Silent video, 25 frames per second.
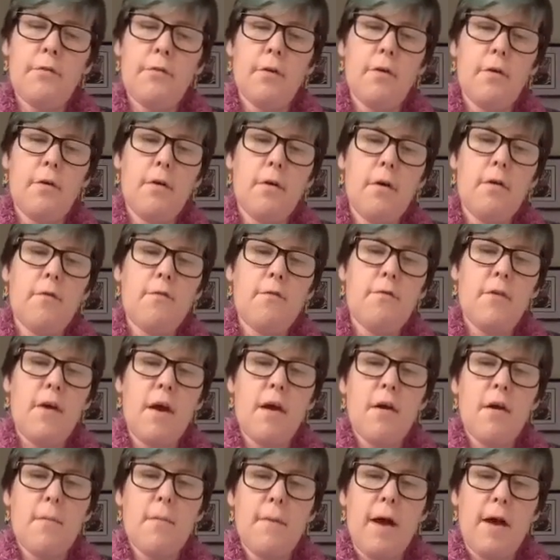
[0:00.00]
a
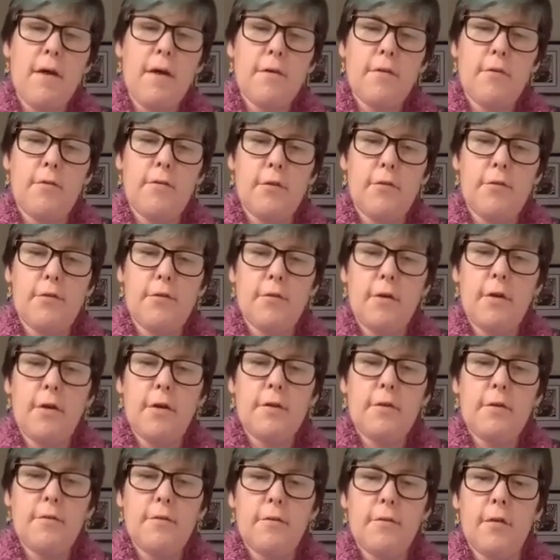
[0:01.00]
fair amount of
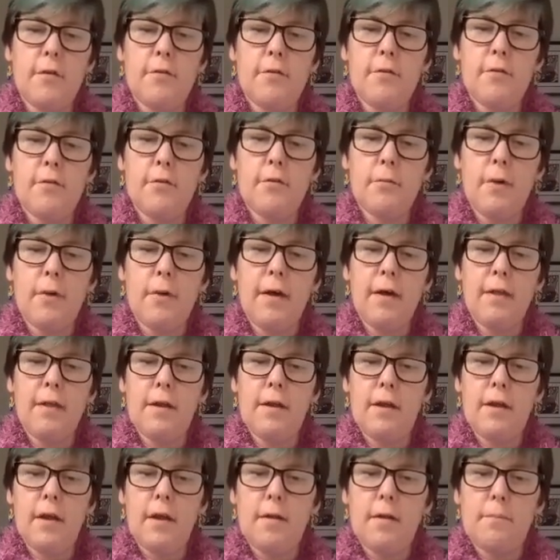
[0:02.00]
assertiveness as well,
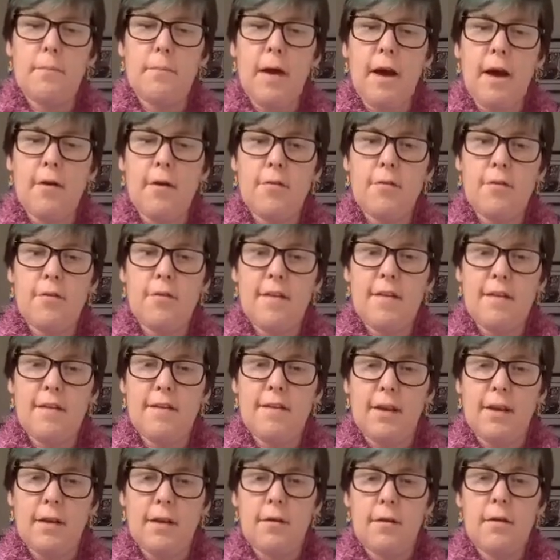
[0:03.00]
and boundary
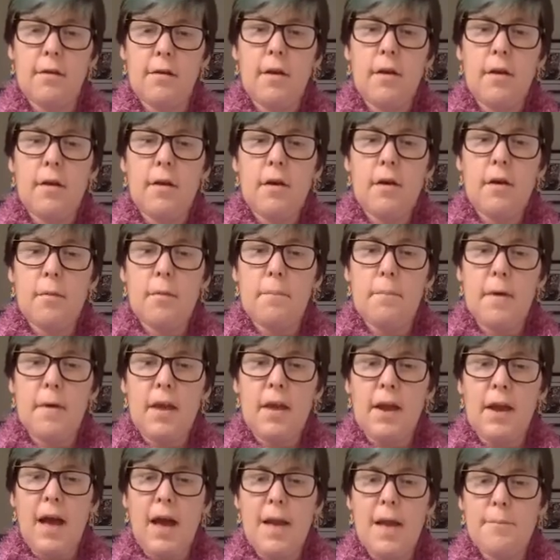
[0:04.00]
setting, and
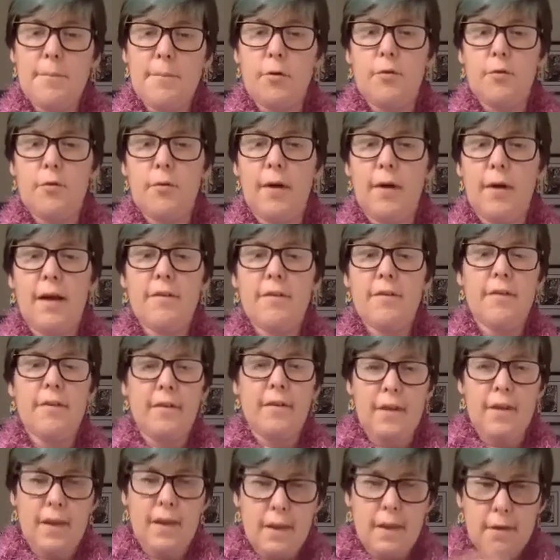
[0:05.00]
being able to
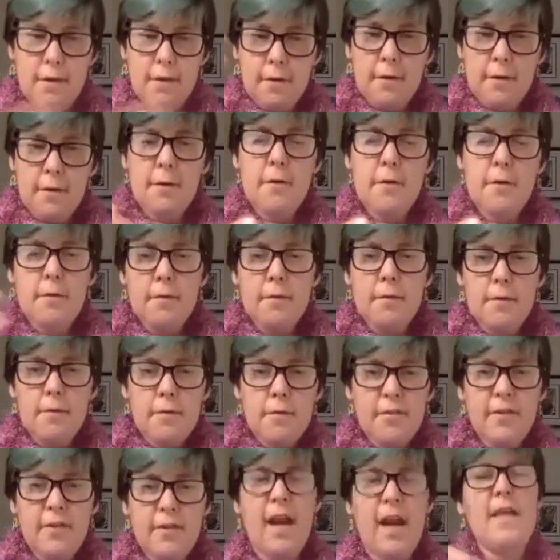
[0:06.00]
actually
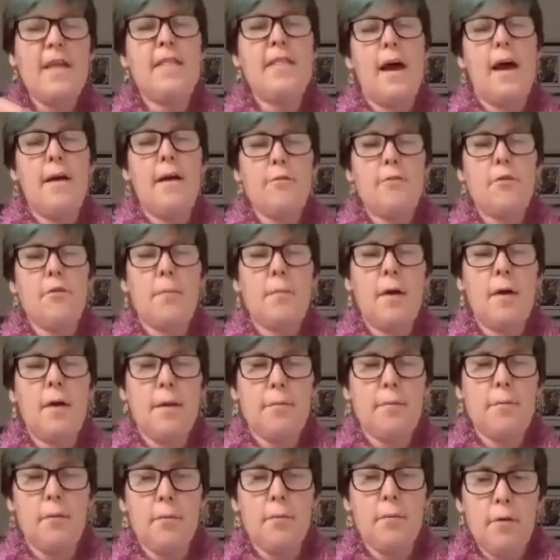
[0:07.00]
say that to
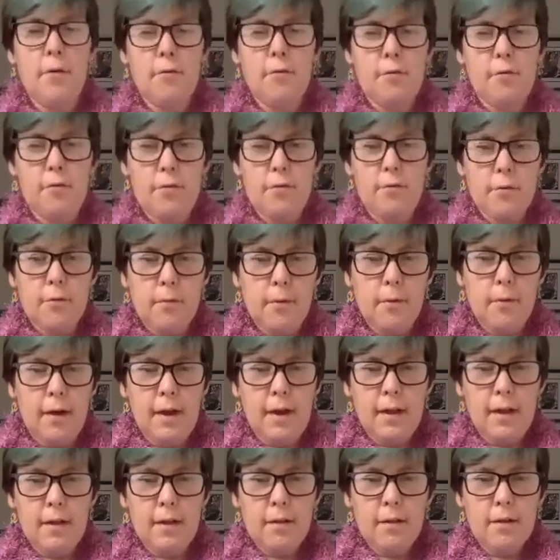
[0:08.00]
people, which is
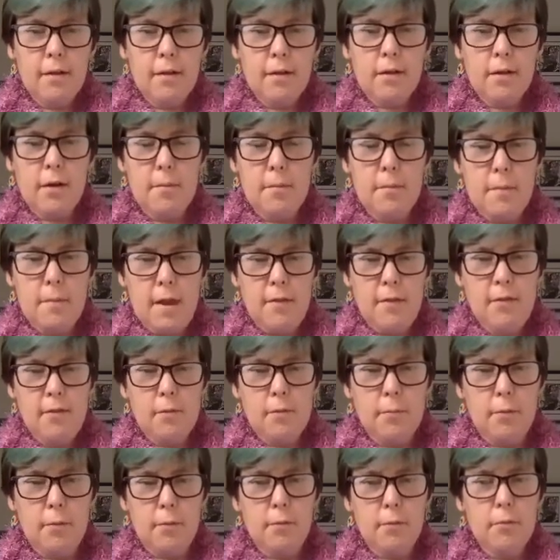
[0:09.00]
quite
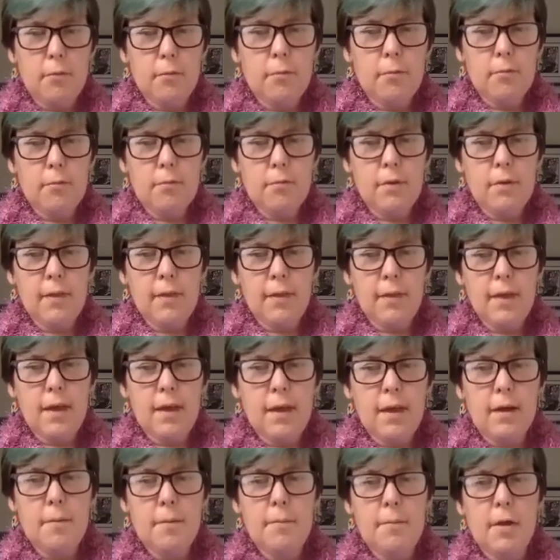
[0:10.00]
commendable, really,
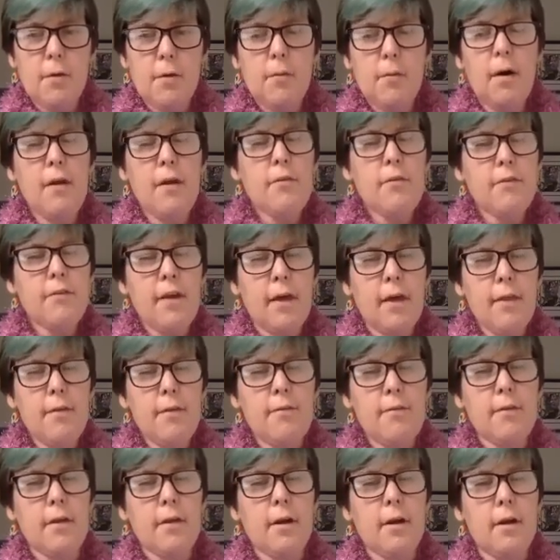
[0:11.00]
and can be quite
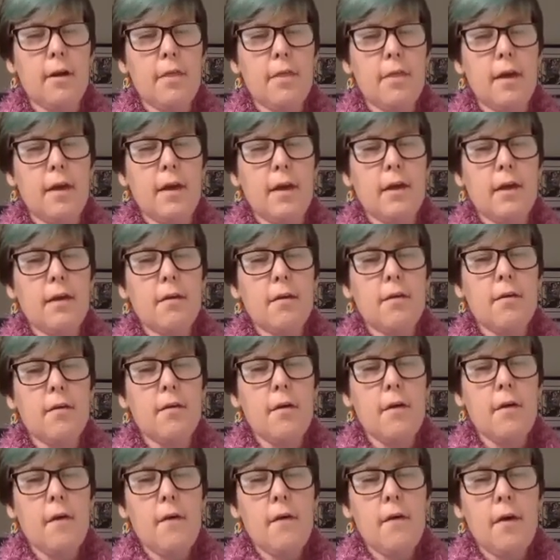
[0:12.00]
challenging, I think,
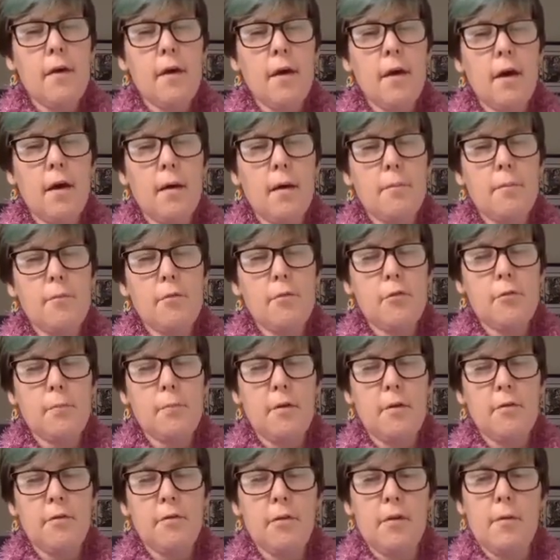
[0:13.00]

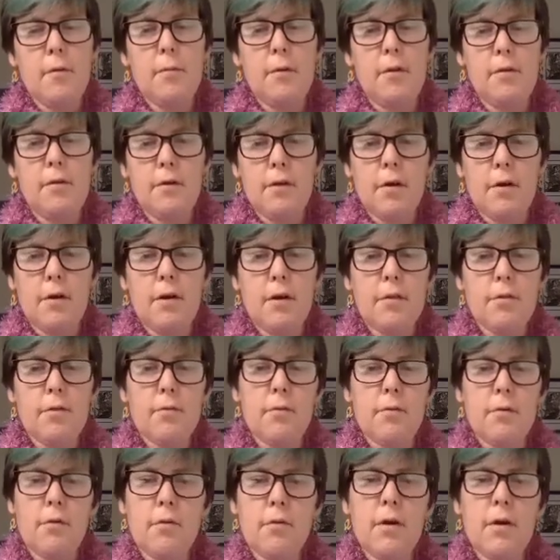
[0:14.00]
especially when you're going
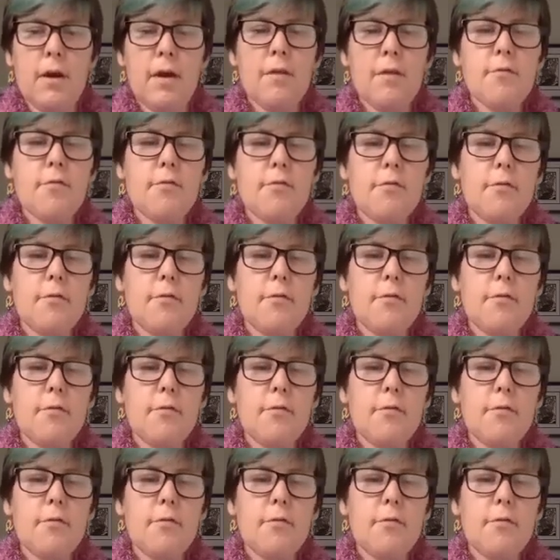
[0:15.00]
through grief.